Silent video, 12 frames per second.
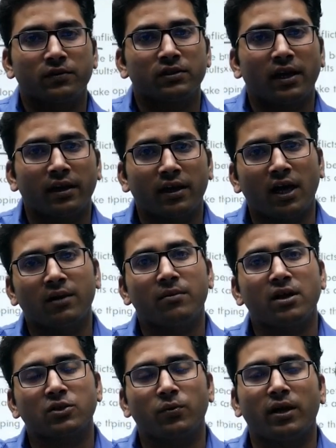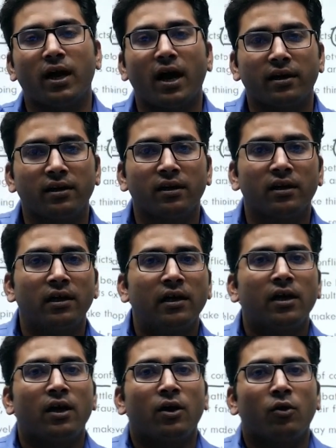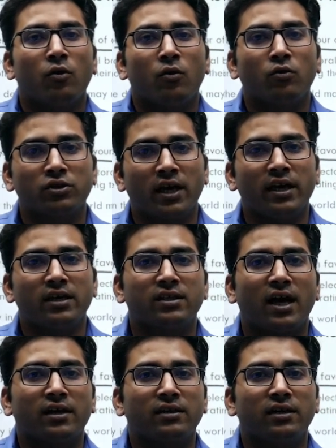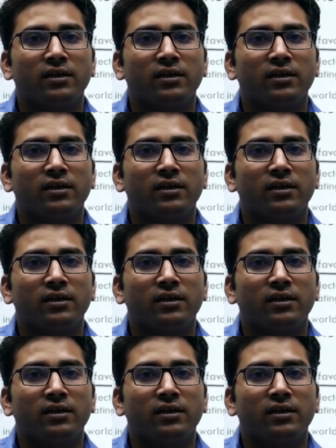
like Karl Marx we had who says that